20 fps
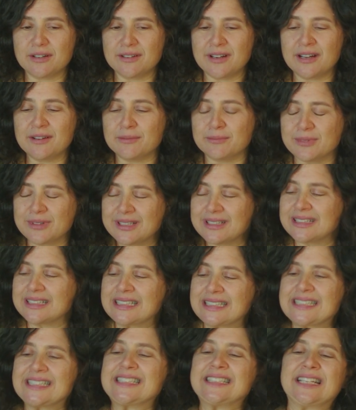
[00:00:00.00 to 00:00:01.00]
I
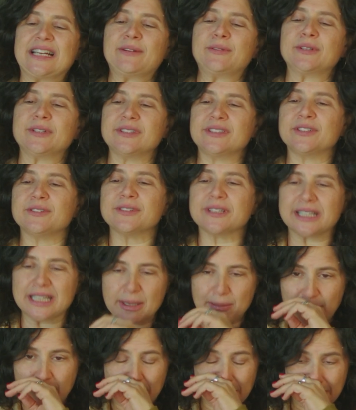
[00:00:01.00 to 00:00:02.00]
don't want to
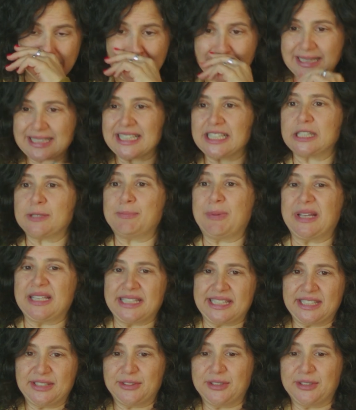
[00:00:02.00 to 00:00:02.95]
keep people in suspense here.